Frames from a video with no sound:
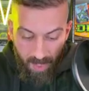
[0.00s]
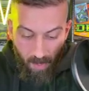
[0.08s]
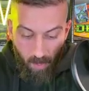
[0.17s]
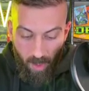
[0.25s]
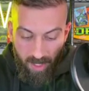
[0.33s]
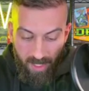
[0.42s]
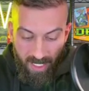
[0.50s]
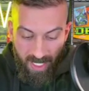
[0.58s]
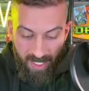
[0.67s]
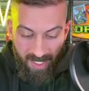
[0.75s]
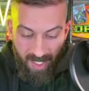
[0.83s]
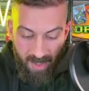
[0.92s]
one of
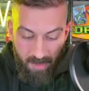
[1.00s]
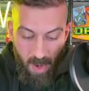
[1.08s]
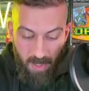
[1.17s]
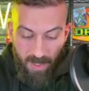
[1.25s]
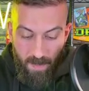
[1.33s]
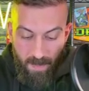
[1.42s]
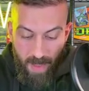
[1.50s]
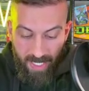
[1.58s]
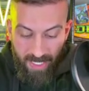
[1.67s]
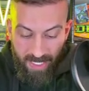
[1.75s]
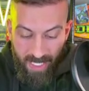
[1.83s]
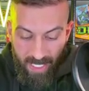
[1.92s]
the most
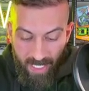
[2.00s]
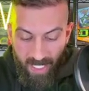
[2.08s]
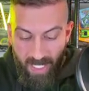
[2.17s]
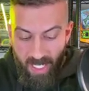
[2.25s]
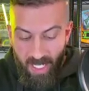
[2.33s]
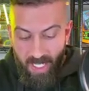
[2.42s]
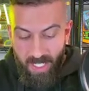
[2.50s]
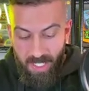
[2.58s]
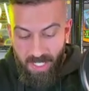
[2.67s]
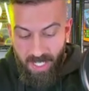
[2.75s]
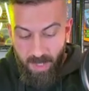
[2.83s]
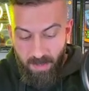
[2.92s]
menacing
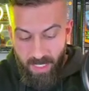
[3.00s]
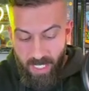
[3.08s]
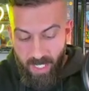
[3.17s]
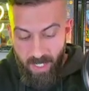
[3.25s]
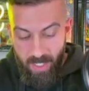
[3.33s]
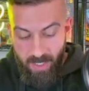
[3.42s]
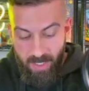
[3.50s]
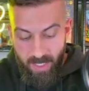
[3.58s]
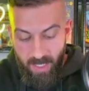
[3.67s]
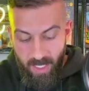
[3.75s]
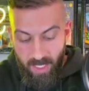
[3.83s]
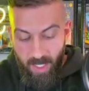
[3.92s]
gym
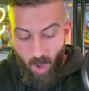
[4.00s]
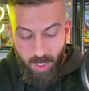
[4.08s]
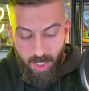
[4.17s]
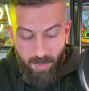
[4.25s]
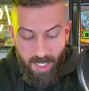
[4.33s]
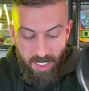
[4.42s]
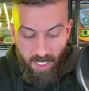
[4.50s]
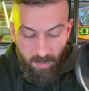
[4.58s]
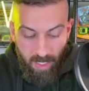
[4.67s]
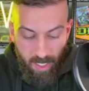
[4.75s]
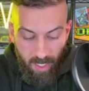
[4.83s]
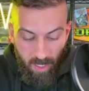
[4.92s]
leaders. The ultimate gym
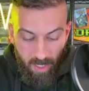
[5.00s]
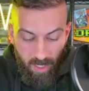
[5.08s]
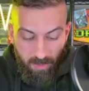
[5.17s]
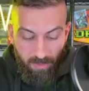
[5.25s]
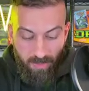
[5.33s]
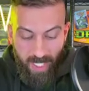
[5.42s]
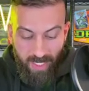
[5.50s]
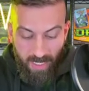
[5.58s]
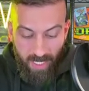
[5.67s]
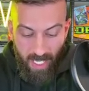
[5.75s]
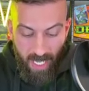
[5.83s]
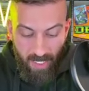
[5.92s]
leader you face at
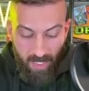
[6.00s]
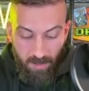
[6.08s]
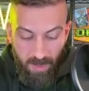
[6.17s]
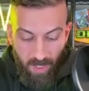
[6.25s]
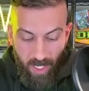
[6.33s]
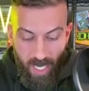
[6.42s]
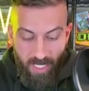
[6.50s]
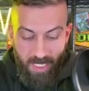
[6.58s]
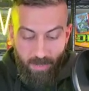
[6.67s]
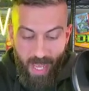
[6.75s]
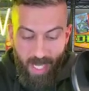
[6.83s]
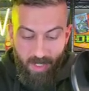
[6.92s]
the end. I'm sorry, guys.
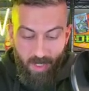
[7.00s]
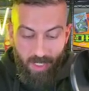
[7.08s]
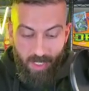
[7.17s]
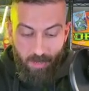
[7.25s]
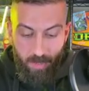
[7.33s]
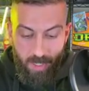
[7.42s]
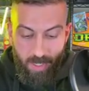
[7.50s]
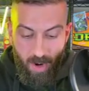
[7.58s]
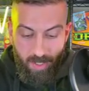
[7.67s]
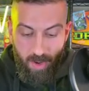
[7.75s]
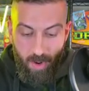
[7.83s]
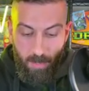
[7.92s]
These packs are also pretty
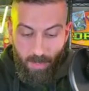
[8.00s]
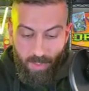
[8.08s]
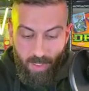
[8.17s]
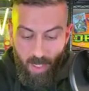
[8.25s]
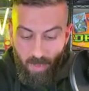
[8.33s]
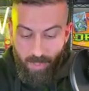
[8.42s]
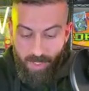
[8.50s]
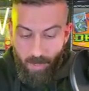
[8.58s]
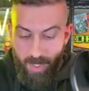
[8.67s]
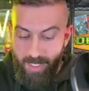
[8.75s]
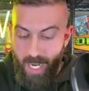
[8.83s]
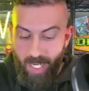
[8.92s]
hard to open for some
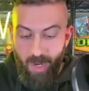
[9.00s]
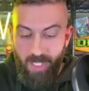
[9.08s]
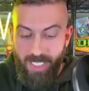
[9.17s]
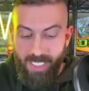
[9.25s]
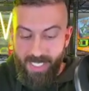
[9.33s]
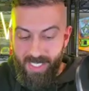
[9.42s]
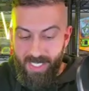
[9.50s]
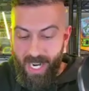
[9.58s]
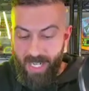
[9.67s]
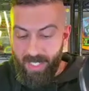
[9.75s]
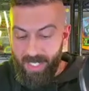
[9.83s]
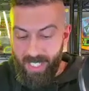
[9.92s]
reason. I can already see a
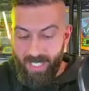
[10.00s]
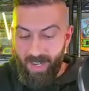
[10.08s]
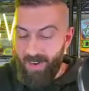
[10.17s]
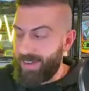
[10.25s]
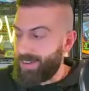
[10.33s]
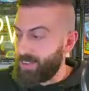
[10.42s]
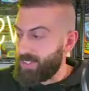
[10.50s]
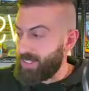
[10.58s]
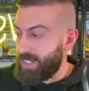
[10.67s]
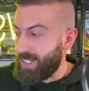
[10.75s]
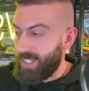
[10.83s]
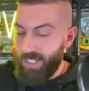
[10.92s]
Psyduck in here,
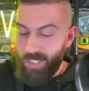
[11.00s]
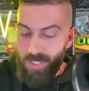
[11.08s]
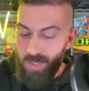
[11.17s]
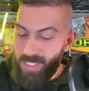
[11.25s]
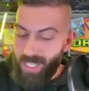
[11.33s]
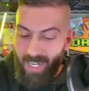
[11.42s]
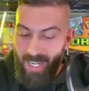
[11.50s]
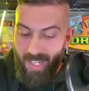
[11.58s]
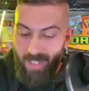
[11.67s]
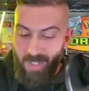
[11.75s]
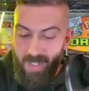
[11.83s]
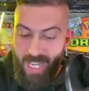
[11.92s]
another huge
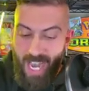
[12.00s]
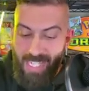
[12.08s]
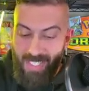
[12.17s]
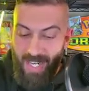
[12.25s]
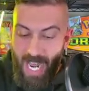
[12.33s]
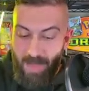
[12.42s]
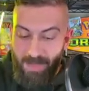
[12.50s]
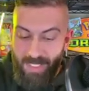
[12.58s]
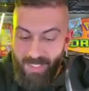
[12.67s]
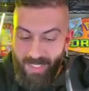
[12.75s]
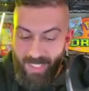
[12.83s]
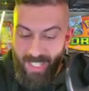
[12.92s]
non-hollow. You guys are
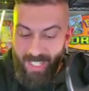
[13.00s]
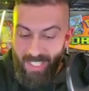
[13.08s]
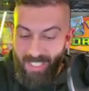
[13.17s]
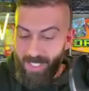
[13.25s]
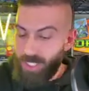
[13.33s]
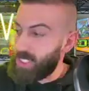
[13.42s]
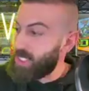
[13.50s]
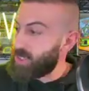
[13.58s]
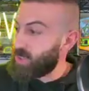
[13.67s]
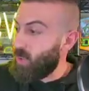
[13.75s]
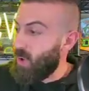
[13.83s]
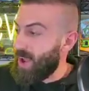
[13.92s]
absolutely
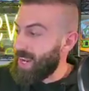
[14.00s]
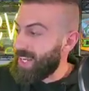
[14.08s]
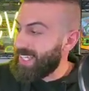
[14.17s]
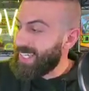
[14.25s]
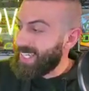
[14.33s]
destroying